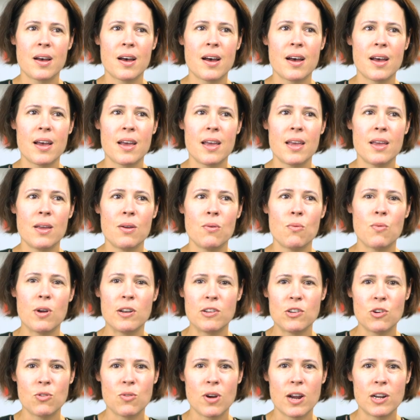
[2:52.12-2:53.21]
I
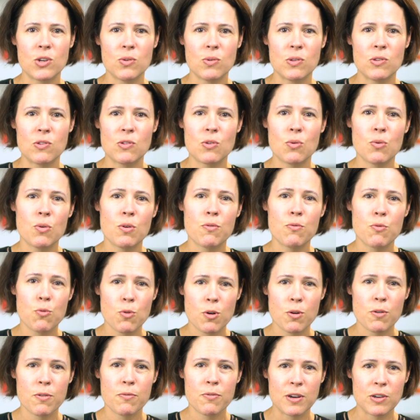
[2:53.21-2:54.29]
went to graduate school
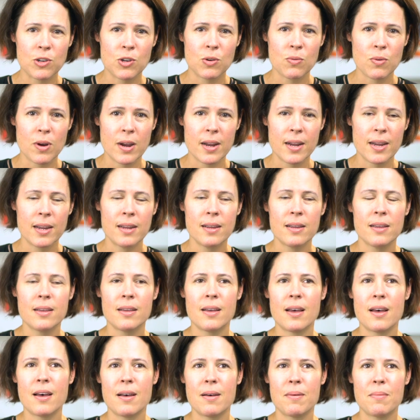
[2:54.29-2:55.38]
for fiction writing,
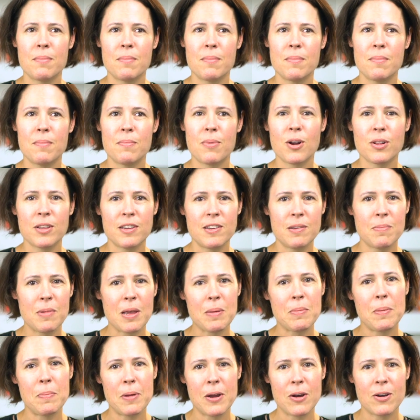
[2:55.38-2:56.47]
partly to
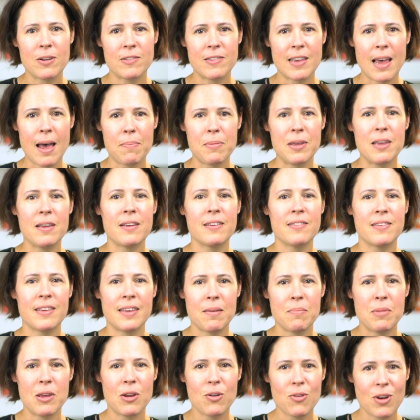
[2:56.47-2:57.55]
make my parents happy because it
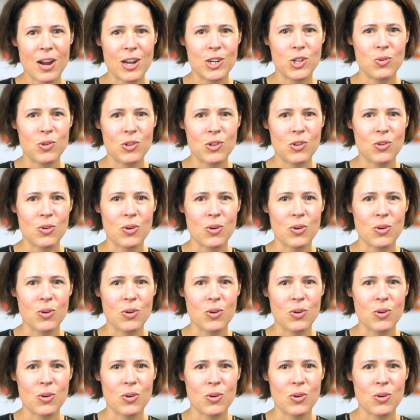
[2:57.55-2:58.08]
gave me a graduate